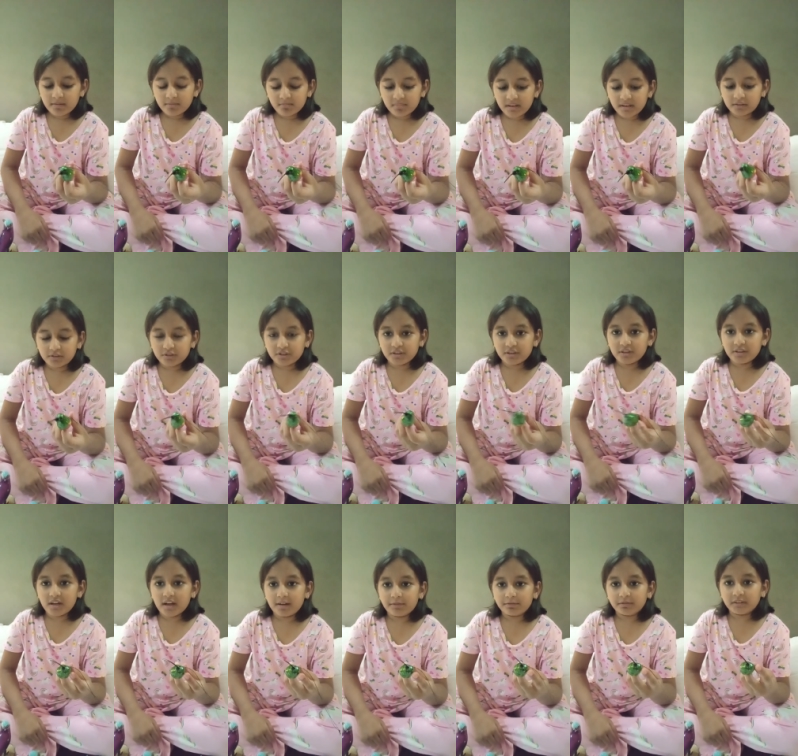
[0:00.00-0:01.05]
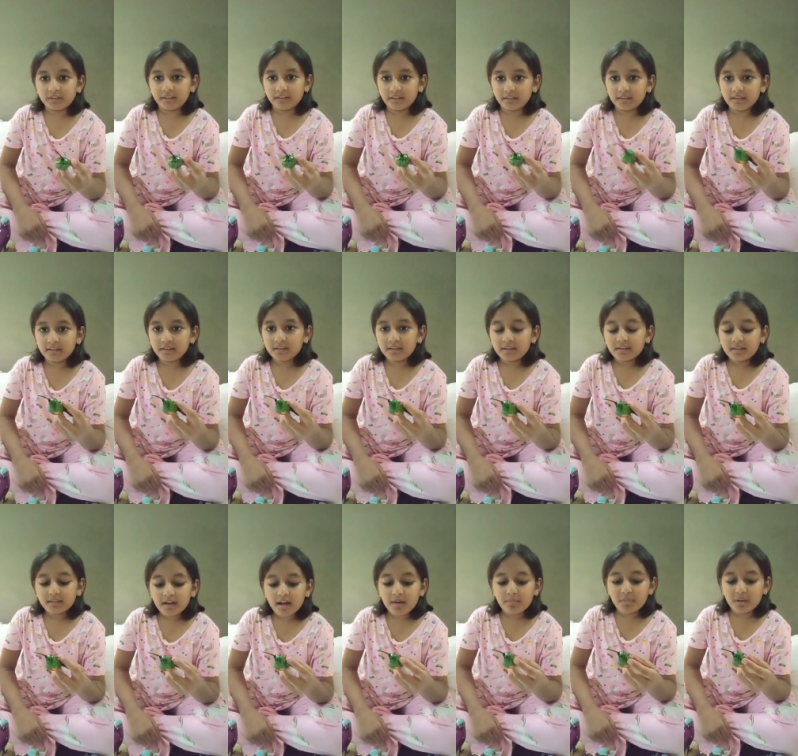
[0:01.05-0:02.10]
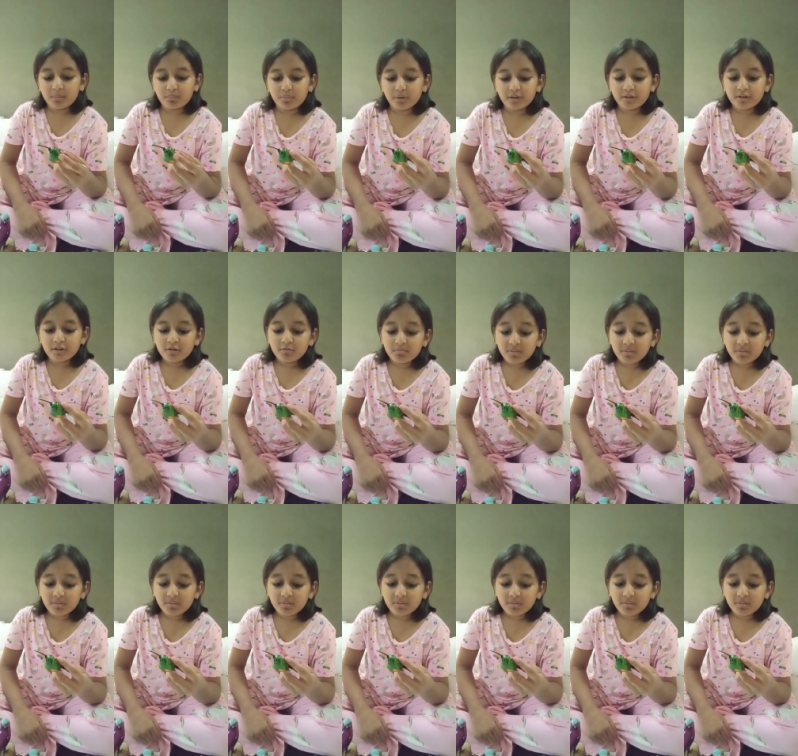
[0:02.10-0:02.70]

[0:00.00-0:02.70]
picture of the hummingbird,